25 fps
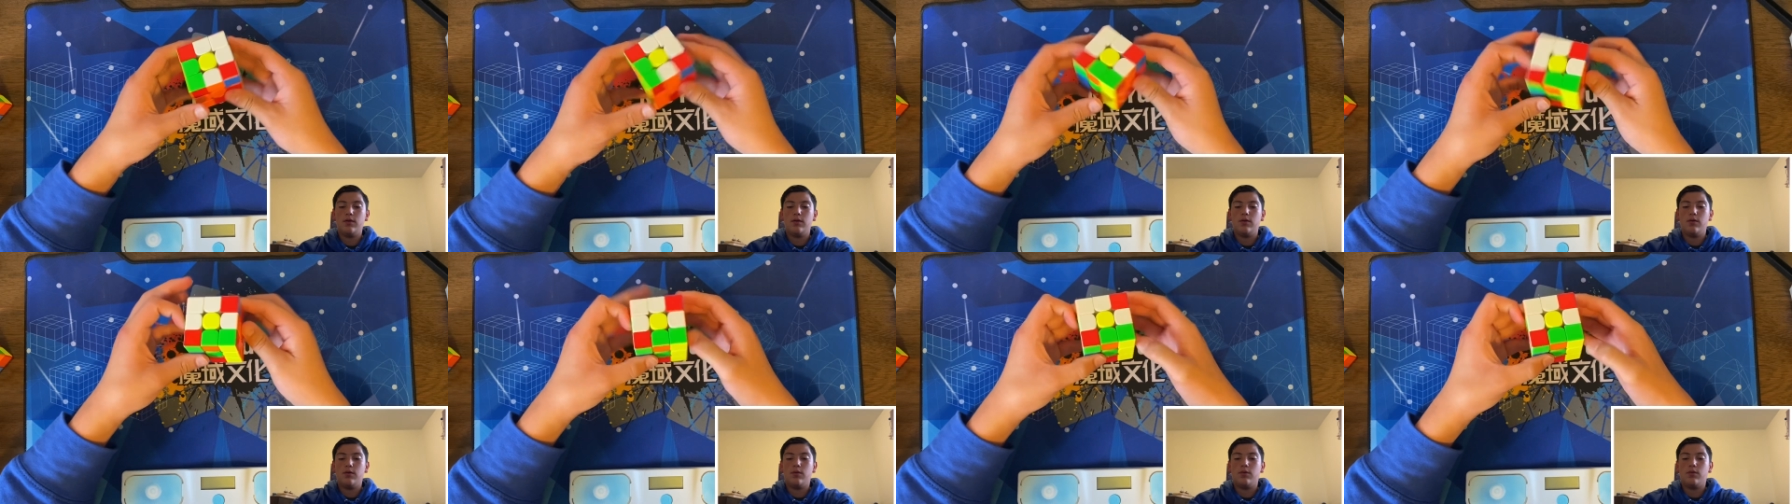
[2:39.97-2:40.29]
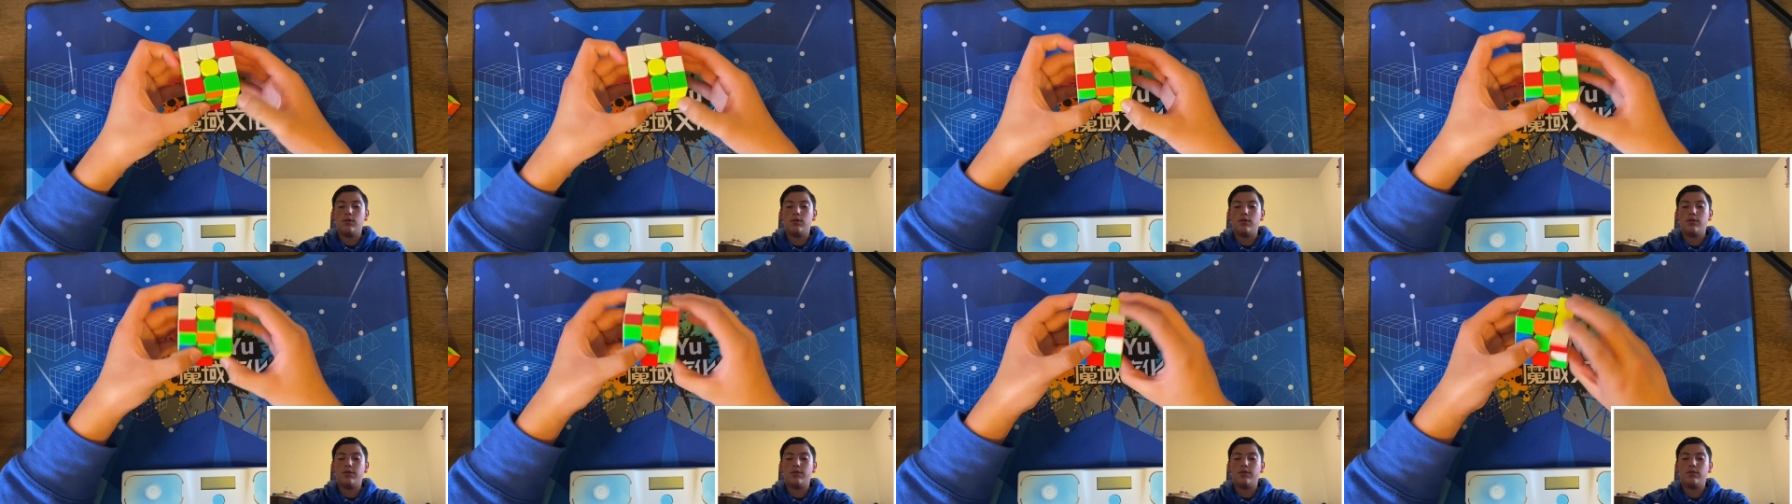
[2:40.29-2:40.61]

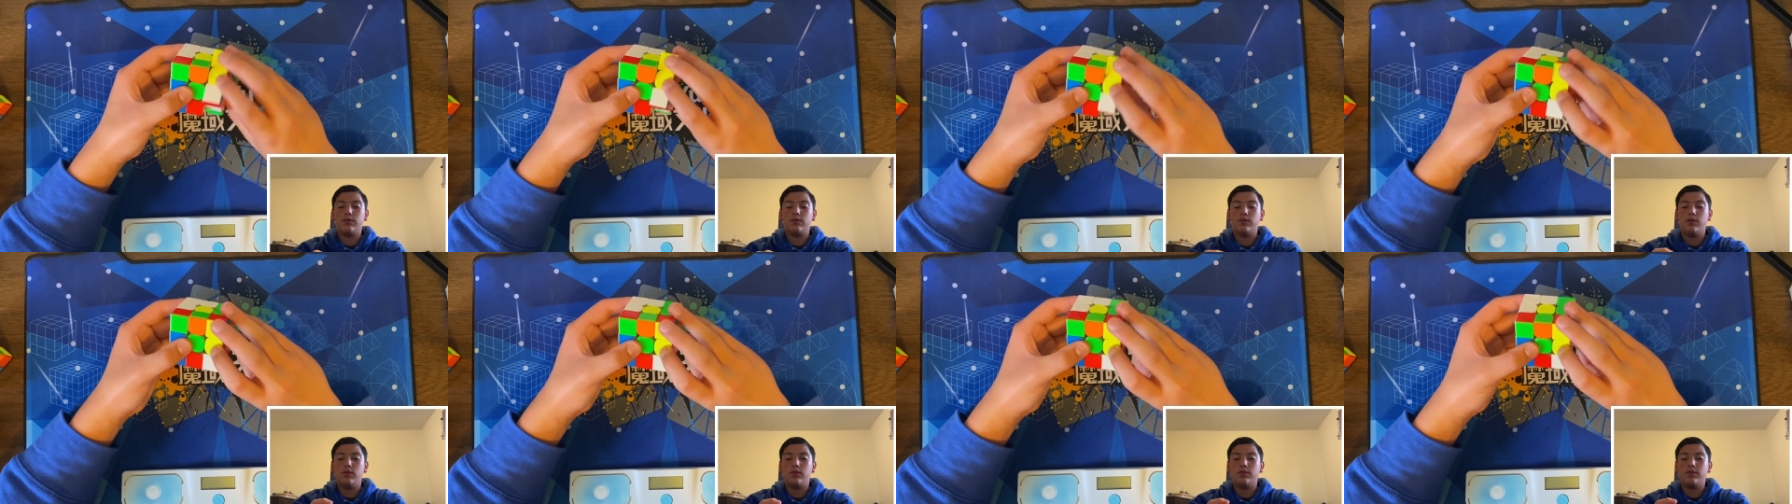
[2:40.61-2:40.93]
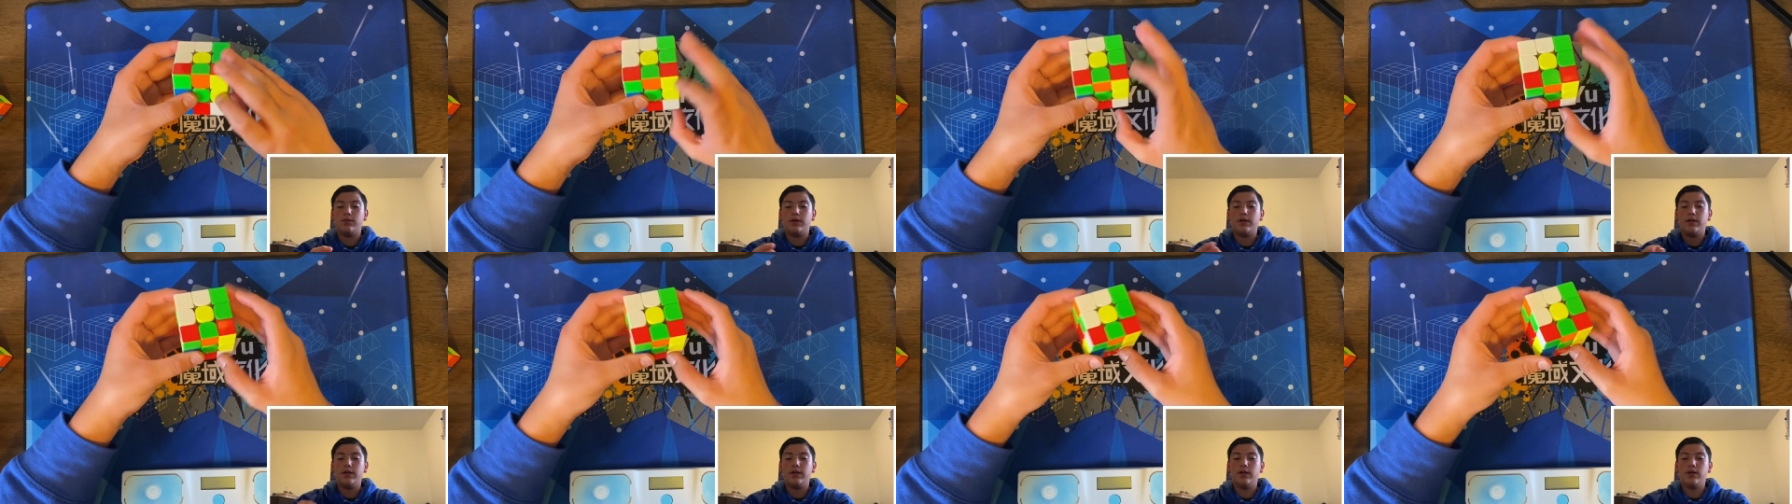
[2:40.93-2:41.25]
or over
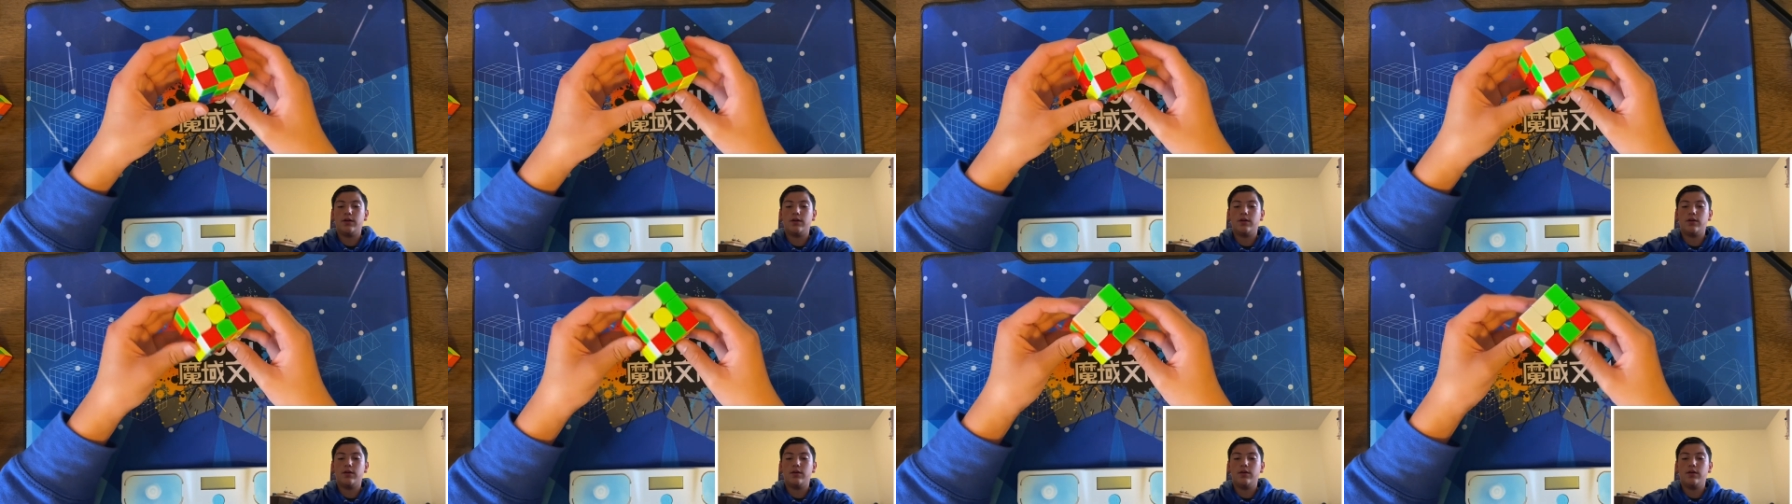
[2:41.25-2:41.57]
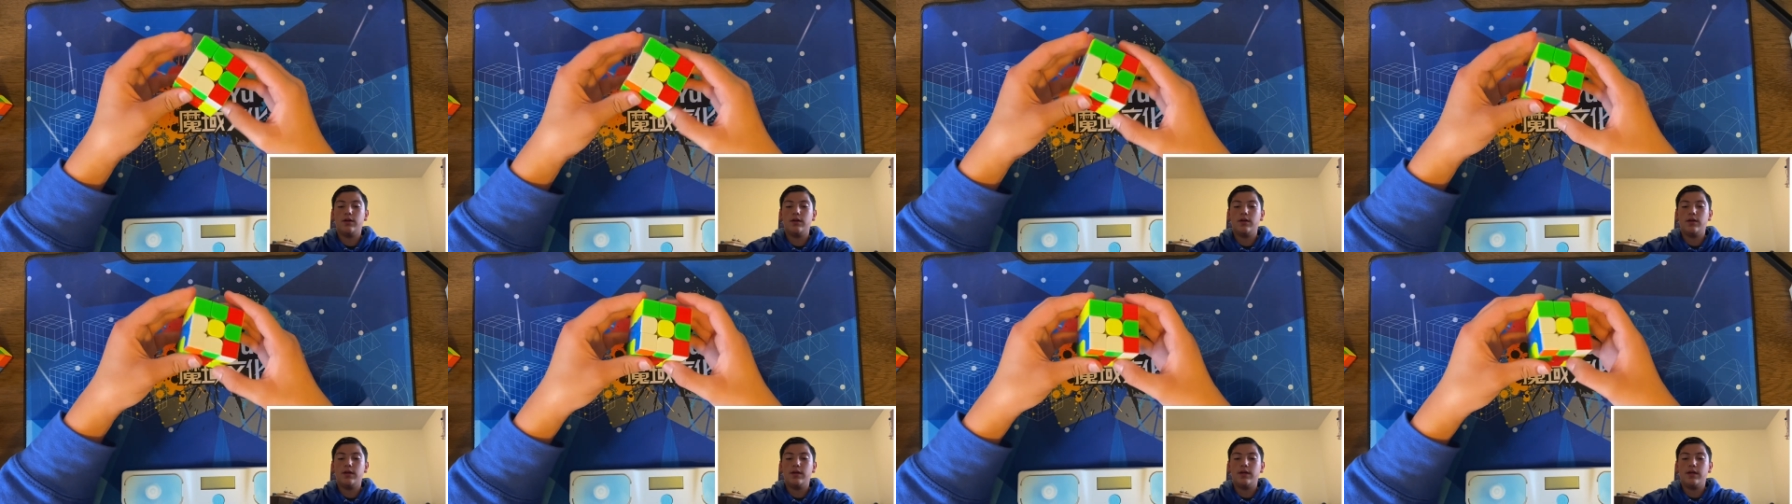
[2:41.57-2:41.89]
here.
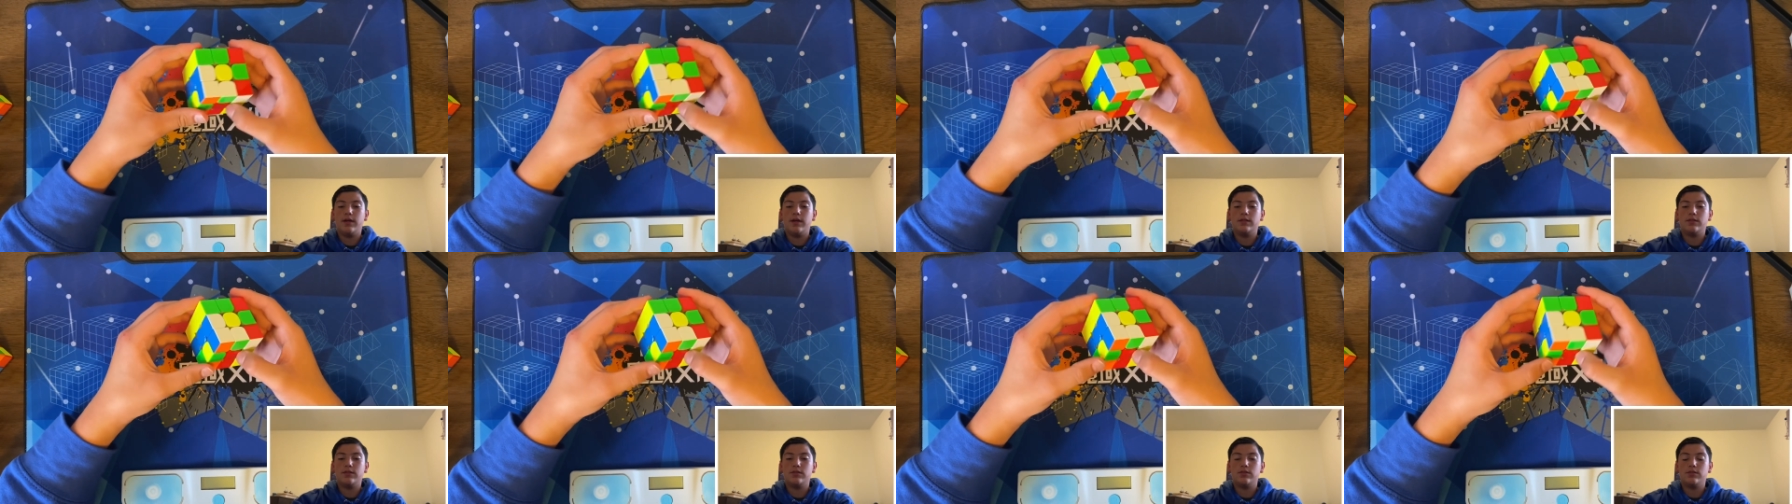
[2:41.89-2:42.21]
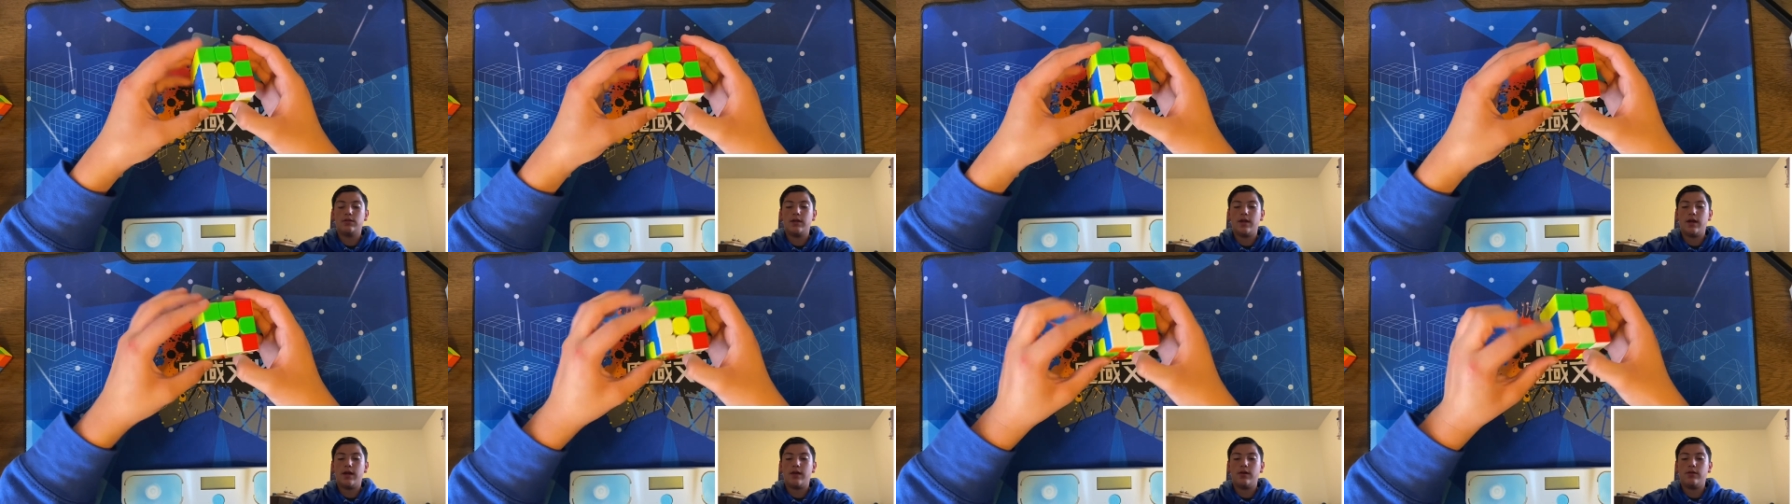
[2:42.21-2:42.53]
And so
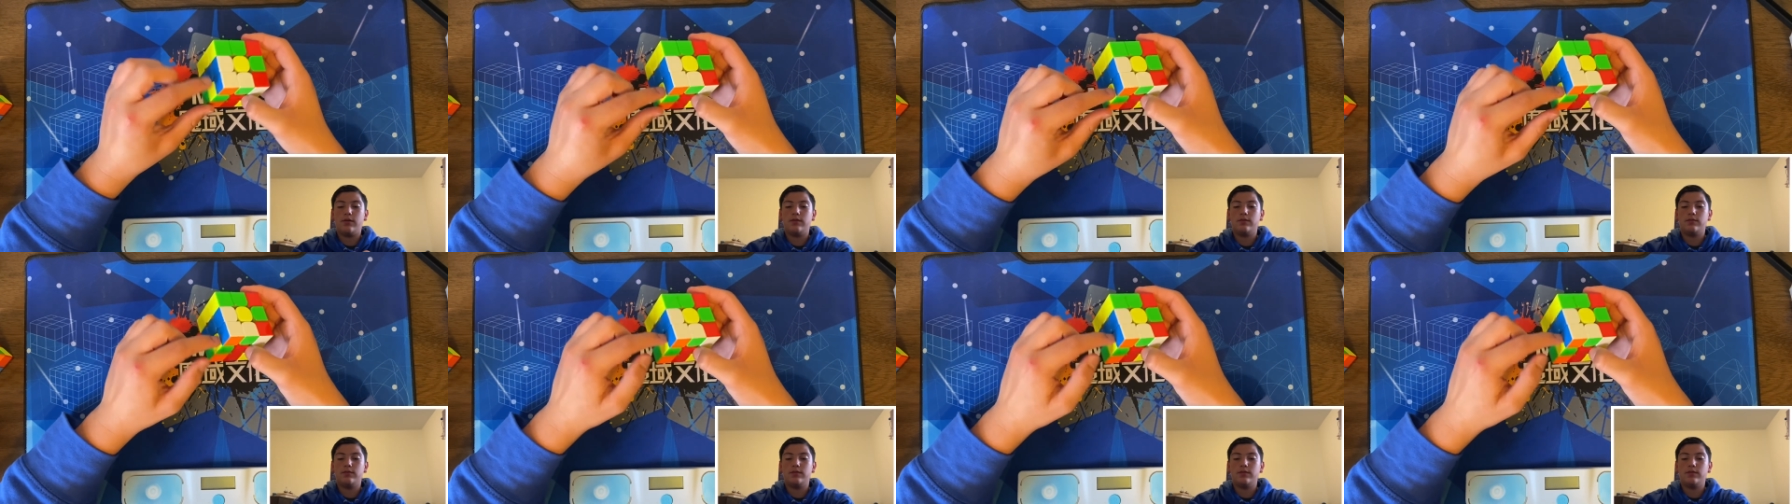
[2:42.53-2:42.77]
now